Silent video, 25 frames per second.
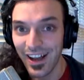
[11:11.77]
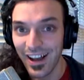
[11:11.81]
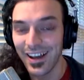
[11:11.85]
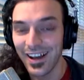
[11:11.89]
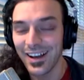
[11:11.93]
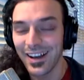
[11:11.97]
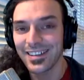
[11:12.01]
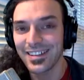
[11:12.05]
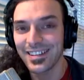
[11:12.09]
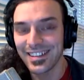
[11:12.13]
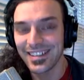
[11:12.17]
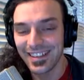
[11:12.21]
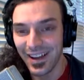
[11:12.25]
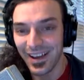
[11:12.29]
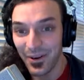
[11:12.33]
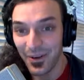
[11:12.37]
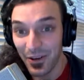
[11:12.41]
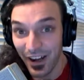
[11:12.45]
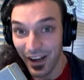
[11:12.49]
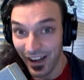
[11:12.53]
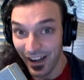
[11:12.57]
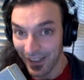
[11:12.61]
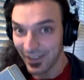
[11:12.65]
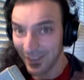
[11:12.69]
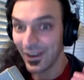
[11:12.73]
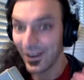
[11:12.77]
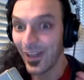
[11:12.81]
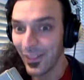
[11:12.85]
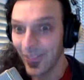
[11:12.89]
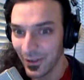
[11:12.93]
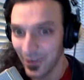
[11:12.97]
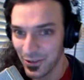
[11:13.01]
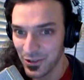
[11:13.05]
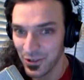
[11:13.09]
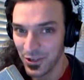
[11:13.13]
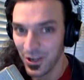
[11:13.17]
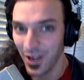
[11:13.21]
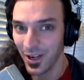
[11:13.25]
you know,
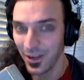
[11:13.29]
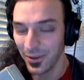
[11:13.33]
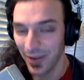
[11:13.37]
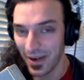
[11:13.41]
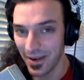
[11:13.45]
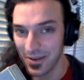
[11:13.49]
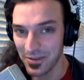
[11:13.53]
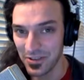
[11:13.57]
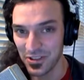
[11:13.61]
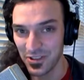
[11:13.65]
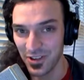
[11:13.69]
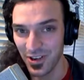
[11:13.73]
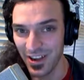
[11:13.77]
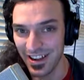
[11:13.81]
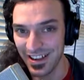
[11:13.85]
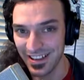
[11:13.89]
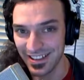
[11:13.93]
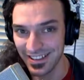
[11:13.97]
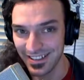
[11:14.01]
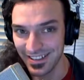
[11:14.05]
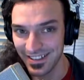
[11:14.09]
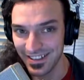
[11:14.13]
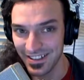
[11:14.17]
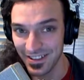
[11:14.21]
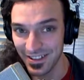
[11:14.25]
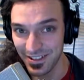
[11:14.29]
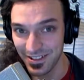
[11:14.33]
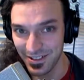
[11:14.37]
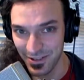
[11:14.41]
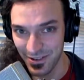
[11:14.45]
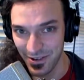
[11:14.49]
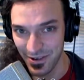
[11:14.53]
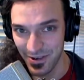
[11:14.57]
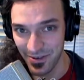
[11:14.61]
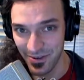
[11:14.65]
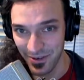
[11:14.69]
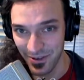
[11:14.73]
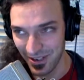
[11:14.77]
another show I was trying to
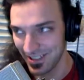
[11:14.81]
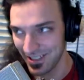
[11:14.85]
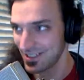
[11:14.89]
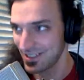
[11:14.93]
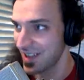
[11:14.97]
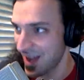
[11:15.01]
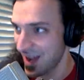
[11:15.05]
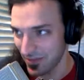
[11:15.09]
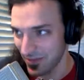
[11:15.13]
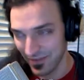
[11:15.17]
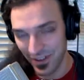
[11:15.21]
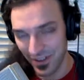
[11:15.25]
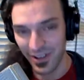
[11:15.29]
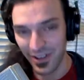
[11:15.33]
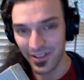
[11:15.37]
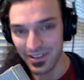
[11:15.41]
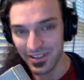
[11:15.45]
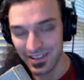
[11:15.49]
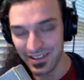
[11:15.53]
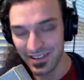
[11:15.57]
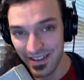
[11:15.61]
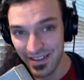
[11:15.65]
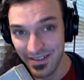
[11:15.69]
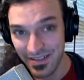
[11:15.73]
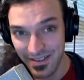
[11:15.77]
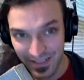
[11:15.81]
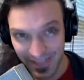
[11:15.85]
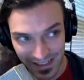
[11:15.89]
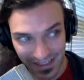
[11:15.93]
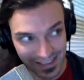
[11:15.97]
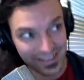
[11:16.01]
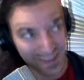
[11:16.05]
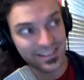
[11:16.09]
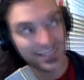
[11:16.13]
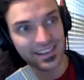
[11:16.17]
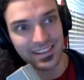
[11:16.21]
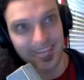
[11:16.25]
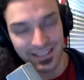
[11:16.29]
do on top of all the other
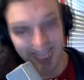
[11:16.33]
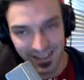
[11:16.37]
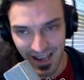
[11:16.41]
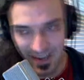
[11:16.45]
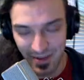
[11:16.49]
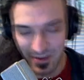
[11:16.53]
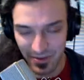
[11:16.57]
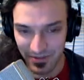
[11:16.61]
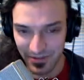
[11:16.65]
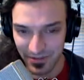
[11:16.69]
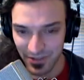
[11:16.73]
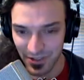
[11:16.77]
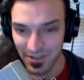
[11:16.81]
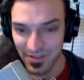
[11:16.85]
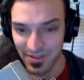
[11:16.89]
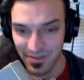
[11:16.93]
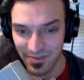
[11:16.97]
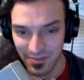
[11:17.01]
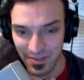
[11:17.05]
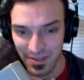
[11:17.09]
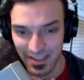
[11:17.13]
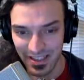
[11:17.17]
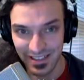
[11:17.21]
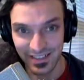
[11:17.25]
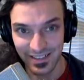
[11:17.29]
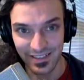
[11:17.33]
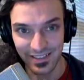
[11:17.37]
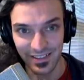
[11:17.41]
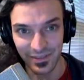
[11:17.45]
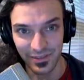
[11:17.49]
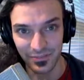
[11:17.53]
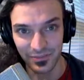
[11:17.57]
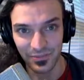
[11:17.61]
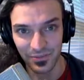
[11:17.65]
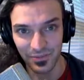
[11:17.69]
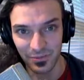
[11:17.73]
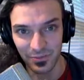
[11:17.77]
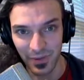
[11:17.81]
things and top of just being a
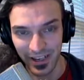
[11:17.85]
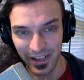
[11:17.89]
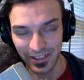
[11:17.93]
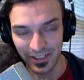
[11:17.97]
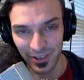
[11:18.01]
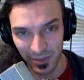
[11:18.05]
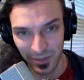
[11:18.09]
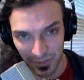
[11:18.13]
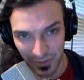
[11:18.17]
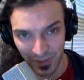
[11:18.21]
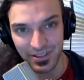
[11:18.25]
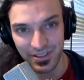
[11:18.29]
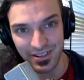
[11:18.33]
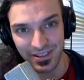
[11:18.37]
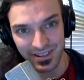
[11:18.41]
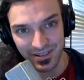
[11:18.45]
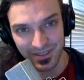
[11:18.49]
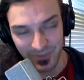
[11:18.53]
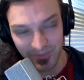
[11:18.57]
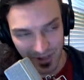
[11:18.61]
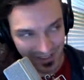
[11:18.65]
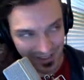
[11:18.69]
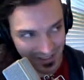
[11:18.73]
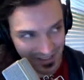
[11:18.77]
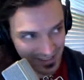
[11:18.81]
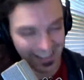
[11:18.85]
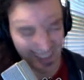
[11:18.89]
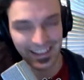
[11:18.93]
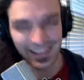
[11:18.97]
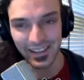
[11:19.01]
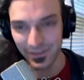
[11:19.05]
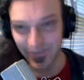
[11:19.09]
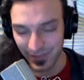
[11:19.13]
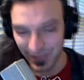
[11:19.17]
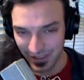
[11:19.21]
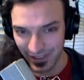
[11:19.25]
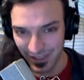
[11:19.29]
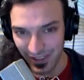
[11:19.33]
regular person with a
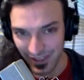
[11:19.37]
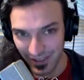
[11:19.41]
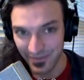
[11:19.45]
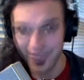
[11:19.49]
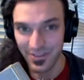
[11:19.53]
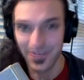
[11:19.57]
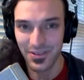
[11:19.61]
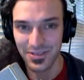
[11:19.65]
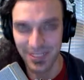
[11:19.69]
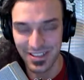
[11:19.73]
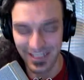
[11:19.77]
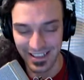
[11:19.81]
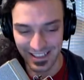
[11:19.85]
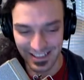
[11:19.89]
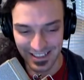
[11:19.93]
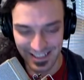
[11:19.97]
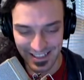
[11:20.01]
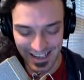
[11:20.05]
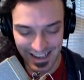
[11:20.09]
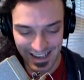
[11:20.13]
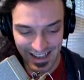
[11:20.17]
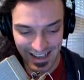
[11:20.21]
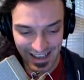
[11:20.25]
life and all of those things,